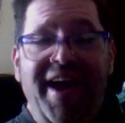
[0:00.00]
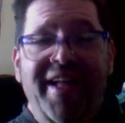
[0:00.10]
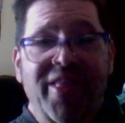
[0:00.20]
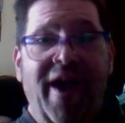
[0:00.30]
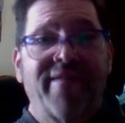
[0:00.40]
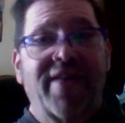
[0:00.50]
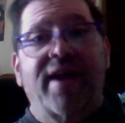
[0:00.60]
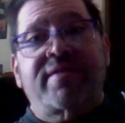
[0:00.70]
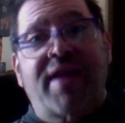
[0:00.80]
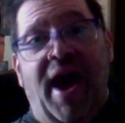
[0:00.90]
Now, I'm not
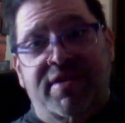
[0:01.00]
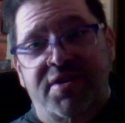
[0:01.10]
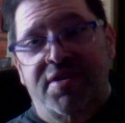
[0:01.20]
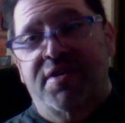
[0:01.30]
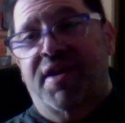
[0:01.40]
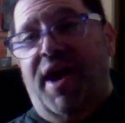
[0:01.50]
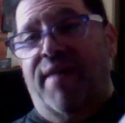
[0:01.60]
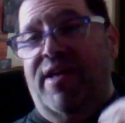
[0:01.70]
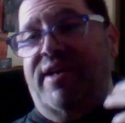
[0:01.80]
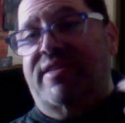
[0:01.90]
a doctor. I'm
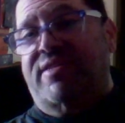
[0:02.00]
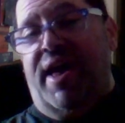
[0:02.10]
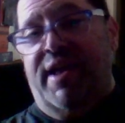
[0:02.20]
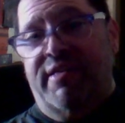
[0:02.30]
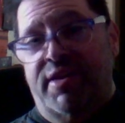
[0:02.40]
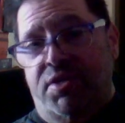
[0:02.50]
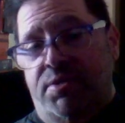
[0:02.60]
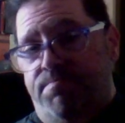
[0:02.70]
not a scientist.